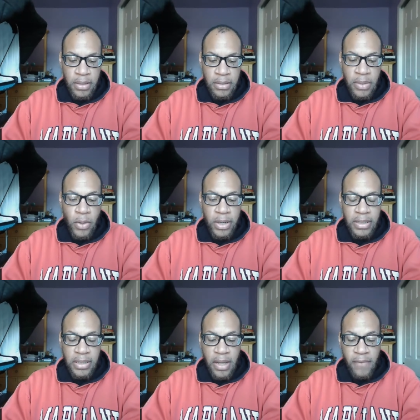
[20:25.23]
They work
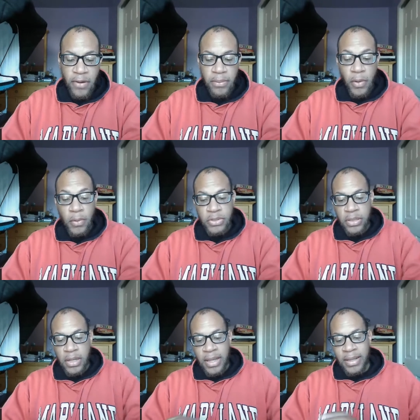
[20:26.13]
in a cover-up
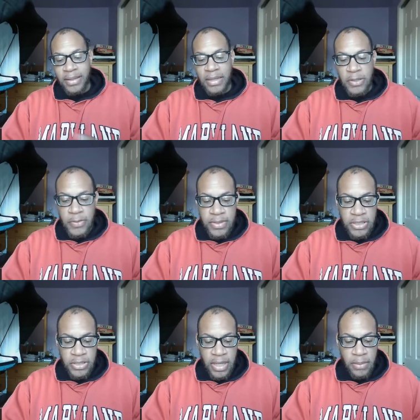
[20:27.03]
culture that
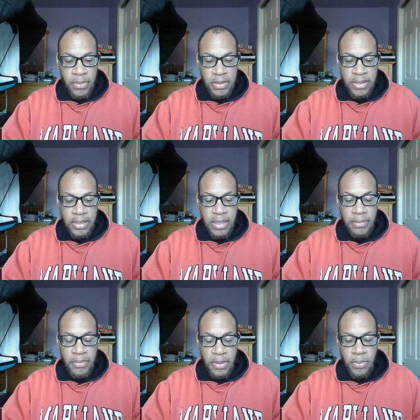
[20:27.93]
uses shame to
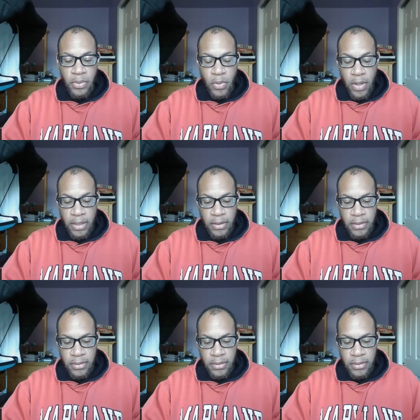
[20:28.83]
keep people quiet.